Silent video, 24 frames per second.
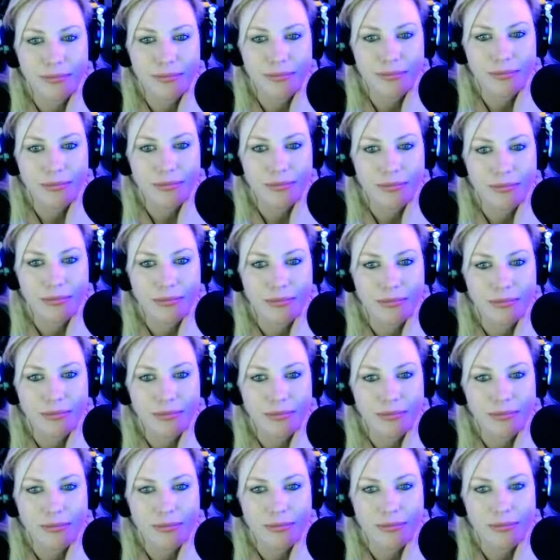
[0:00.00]

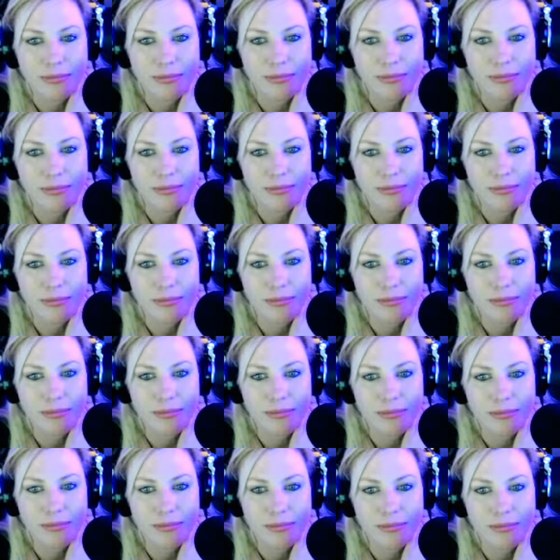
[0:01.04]

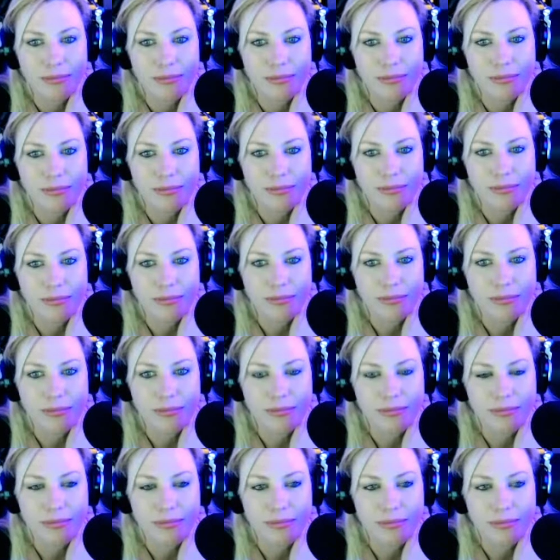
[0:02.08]

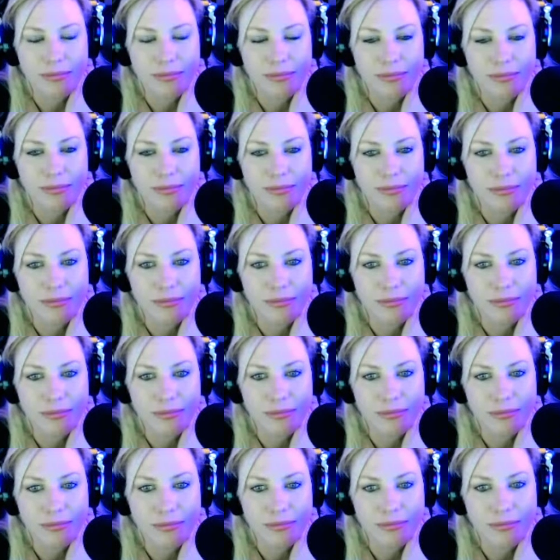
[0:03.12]

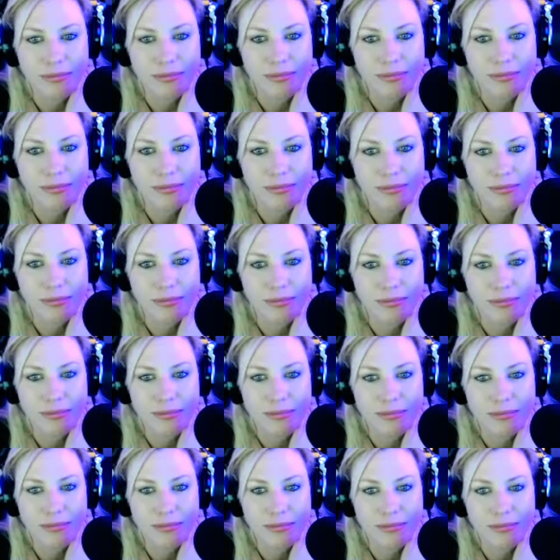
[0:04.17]

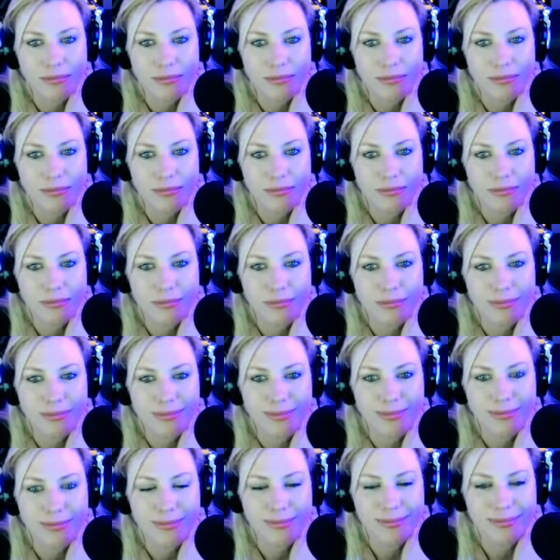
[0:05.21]
No words are spoken by the person on screen.